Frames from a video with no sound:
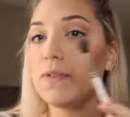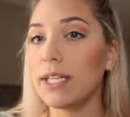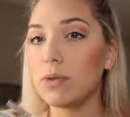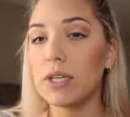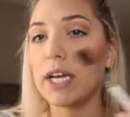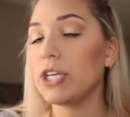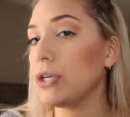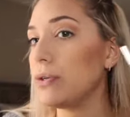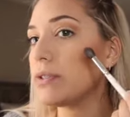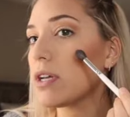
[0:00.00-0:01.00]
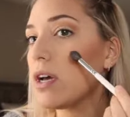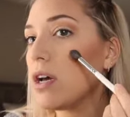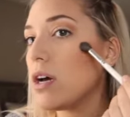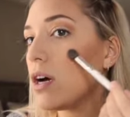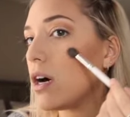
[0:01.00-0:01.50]
that's what I use.
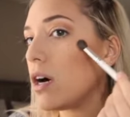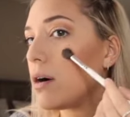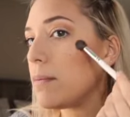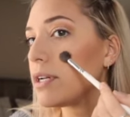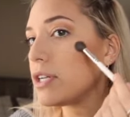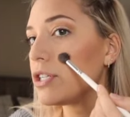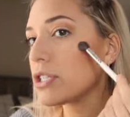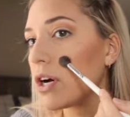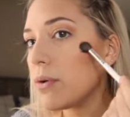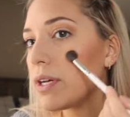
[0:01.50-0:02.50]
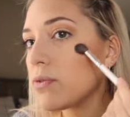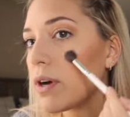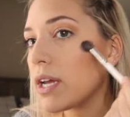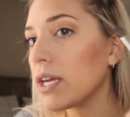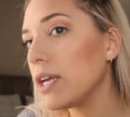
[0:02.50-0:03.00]
And I just go in
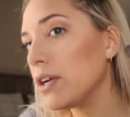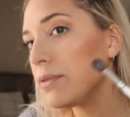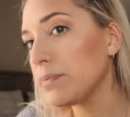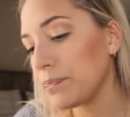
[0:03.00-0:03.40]
right here.